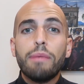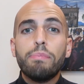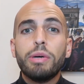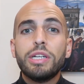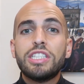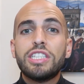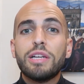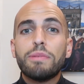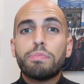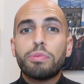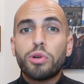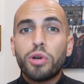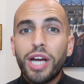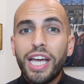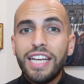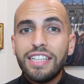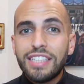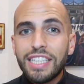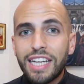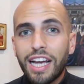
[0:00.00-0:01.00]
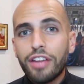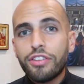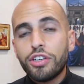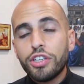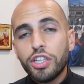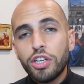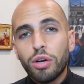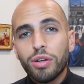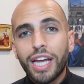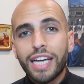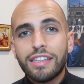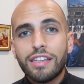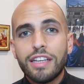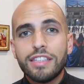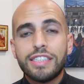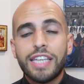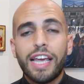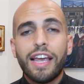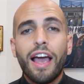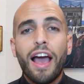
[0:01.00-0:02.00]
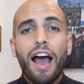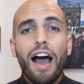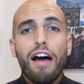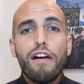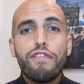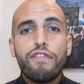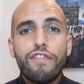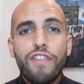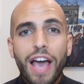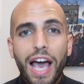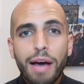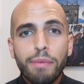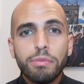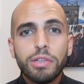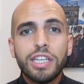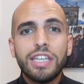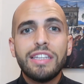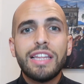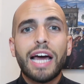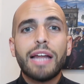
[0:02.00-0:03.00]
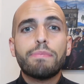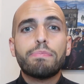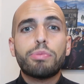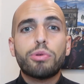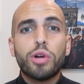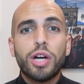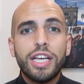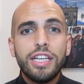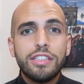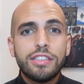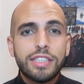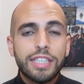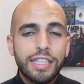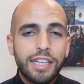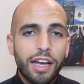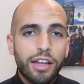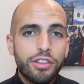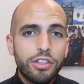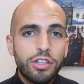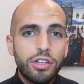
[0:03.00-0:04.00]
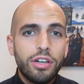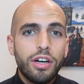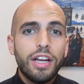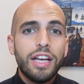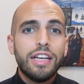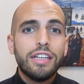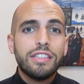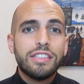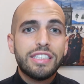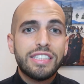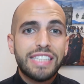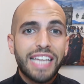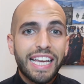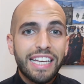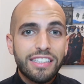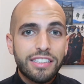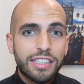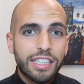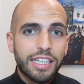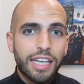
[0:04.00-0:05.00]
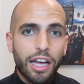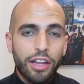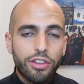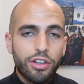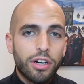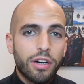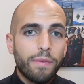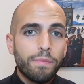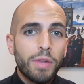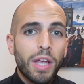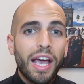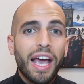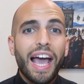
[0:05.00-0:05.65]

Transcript: But to pray together, you know, like they say, a family that prays together stays together.